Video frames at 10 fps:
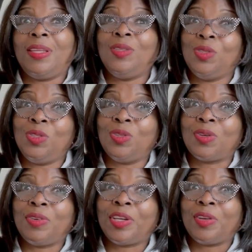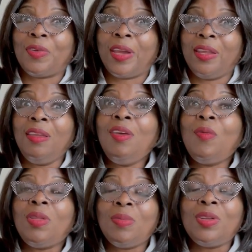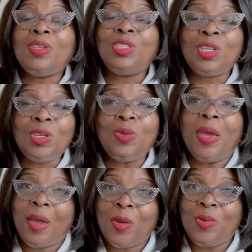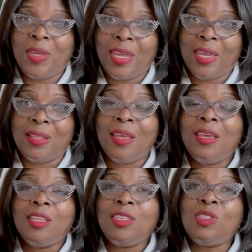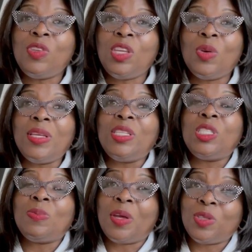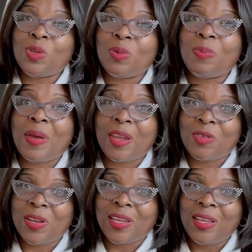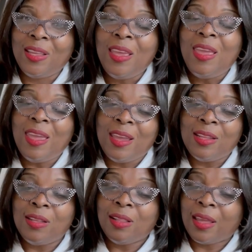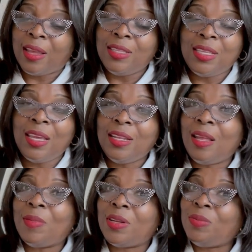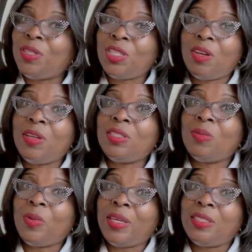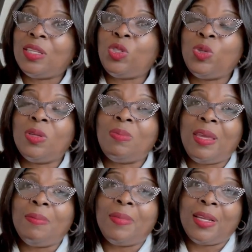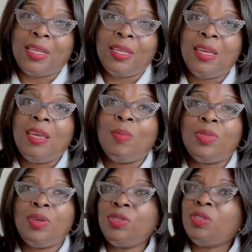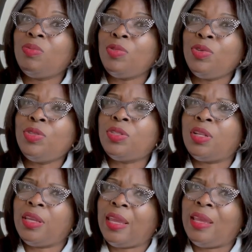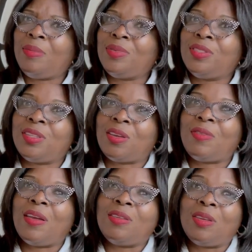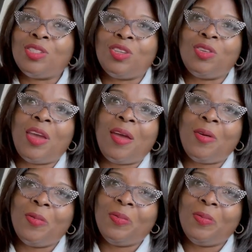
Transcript: using your Cricut, right? Well, I'm going to show you how you can. This video is sponsored by Cricut. And like I said, I'm going to be sharing some ways that you can make money. But there's some rules to the game. Stick around, I'll show you how.